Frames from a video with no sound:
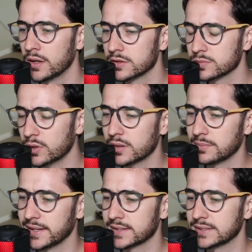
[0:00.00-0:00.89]
There's more
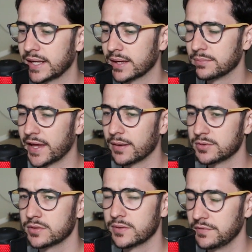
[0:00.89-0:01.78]
complexity and
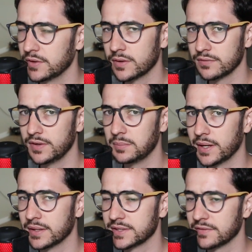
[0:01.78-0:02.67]
depth to reviewing
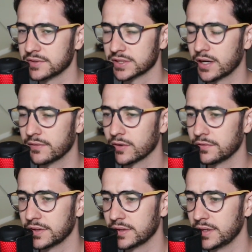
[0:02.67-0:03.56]
VPNs that I've discovered
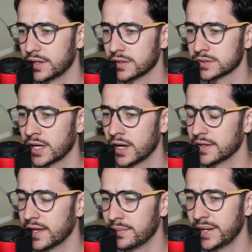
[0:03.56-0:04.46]
over the years
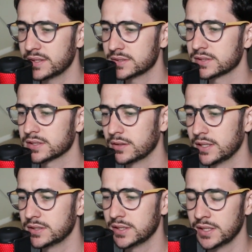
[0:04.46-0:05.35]
that makes it so
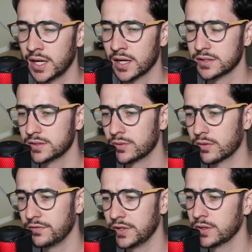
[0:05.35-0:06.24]
easy to
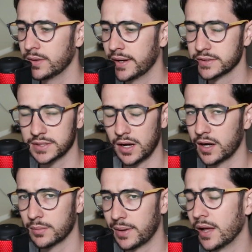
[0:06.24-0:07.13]
review and
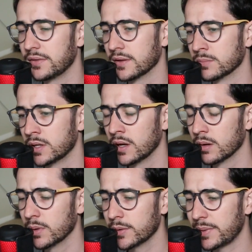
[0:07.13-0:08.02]
talk about them.
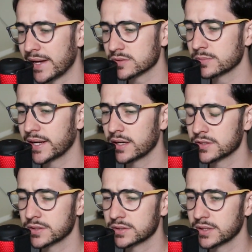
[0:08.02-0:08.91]
But with password
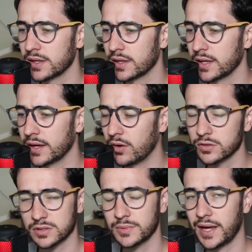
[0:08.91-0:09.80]
managers, uh,
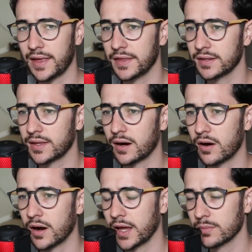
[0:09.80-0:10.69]
ultimately, I think they
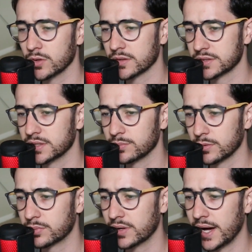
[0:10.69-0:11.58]
are a more
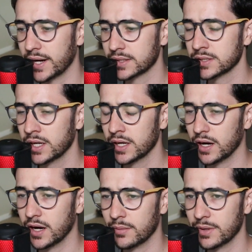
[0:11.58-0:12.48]
simple product
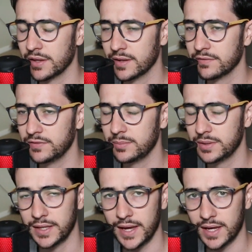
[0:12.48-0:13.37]
um, than
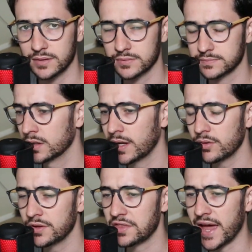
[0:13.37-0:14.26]
VPN. Not
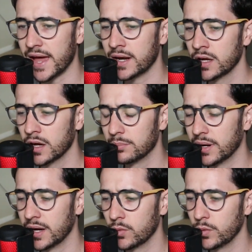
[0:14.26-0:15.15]
only that,
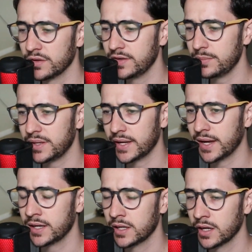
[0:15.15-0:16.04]
but with
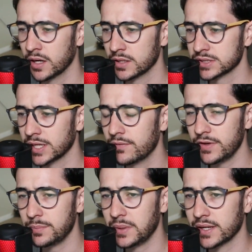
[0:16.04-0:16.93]
VPN, some
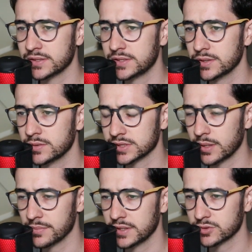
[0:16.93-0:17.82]
VPNs do
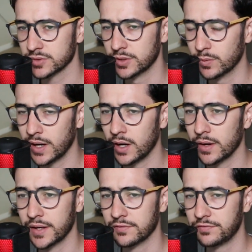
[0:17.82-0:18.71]
some things really well
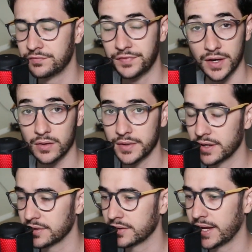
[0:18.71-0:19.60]
and fail in
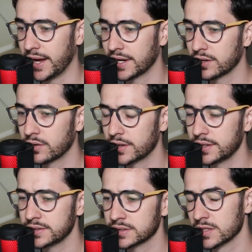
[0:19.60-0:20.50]
other categories.